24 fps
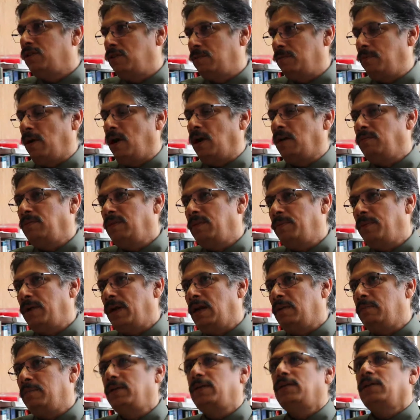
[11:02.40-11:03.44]
to bottom of the
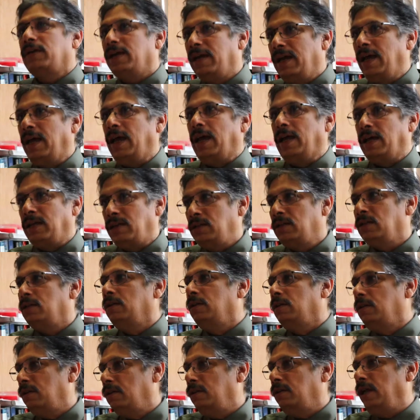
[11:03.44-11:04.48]
pyramid, and
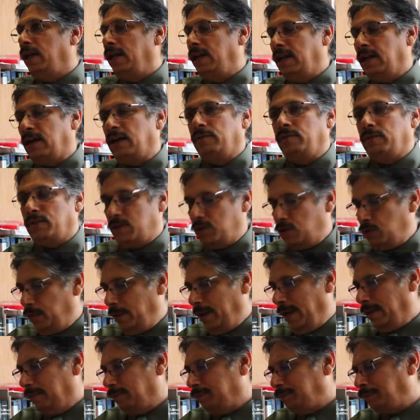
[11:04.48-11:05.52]
in a reverse
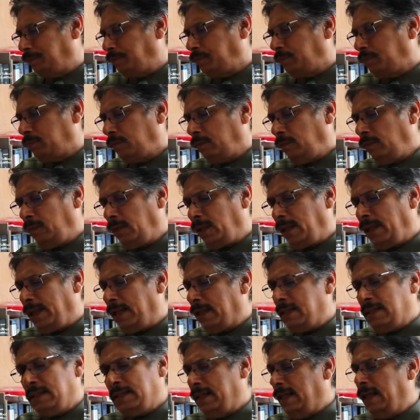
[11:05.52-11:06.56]
way.
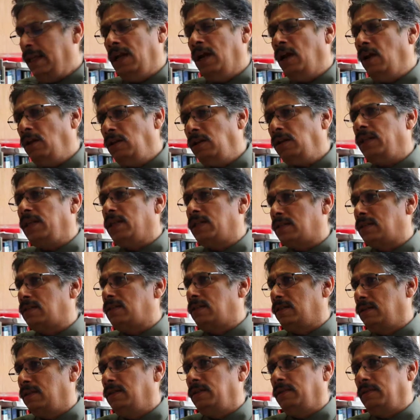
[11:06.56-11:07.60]
In all
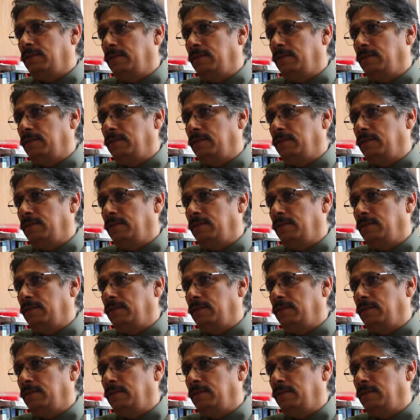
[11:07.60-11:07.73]
this